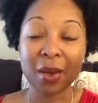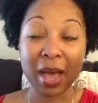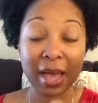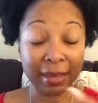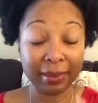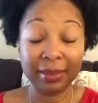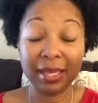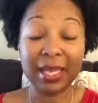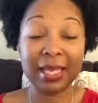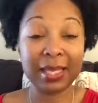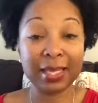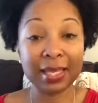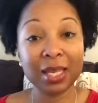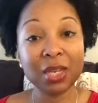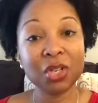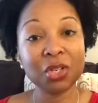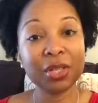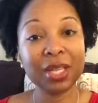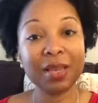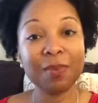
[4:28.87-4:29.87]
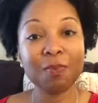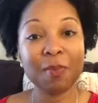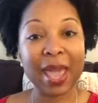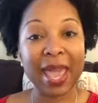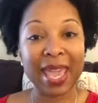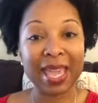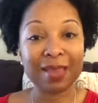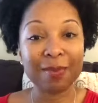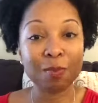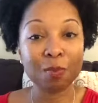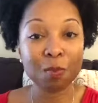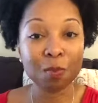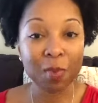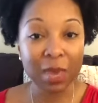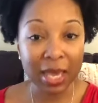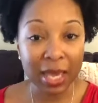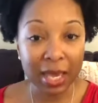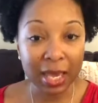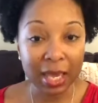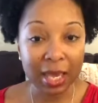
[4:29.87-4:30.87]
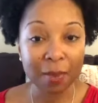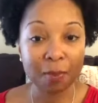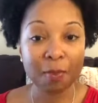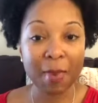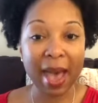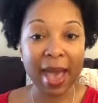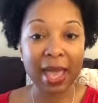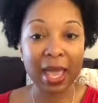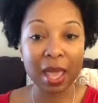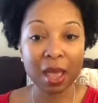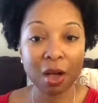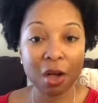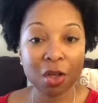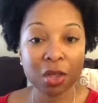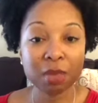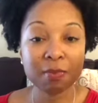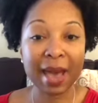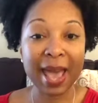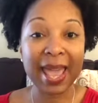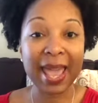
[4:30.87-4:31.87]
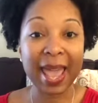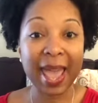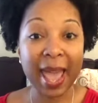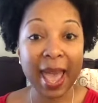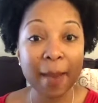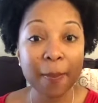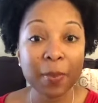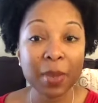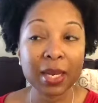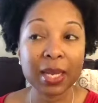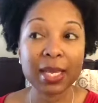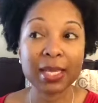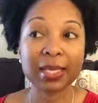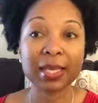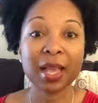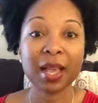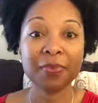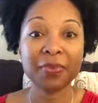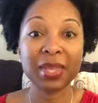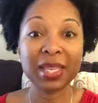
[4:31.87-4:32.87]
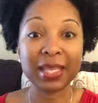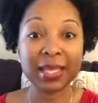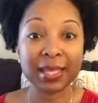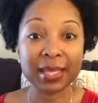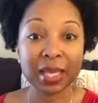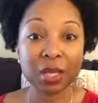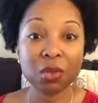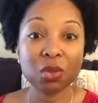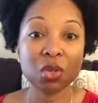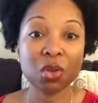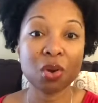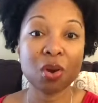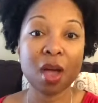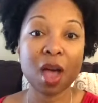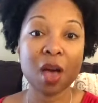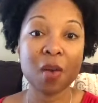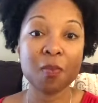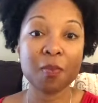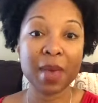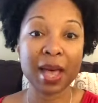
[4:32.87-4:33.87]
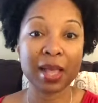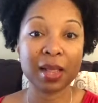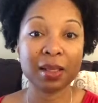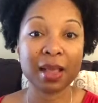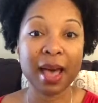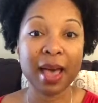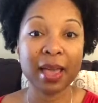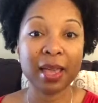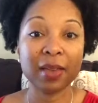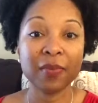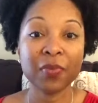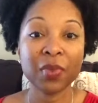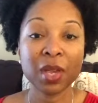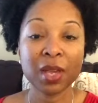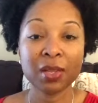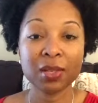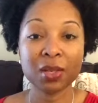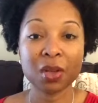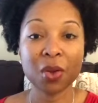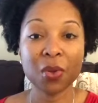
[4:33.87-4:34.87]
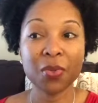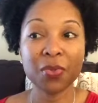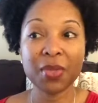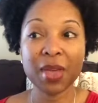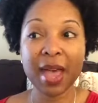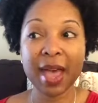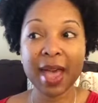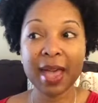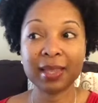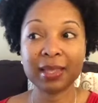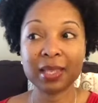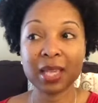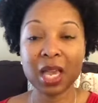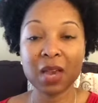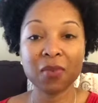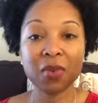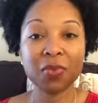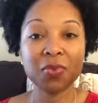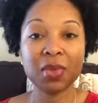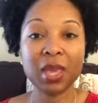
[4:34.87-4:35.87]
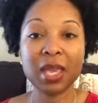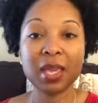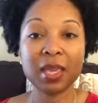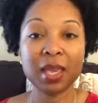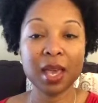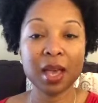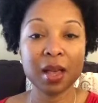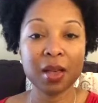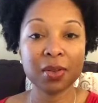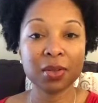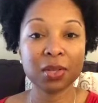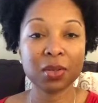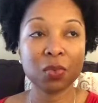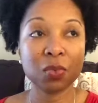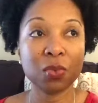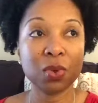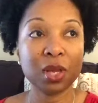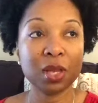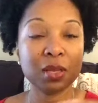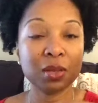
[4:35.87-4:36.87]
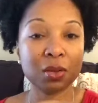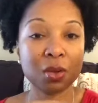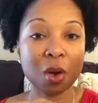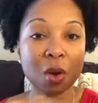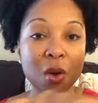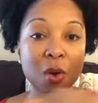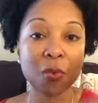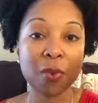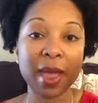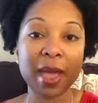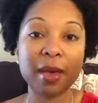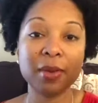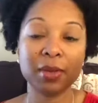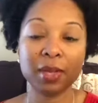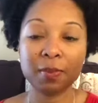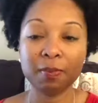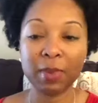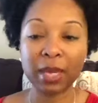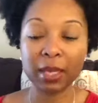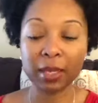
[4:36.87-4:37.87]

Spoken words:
I essentially made me, my health, my happiness, the center of my life, so that everything else would go around it.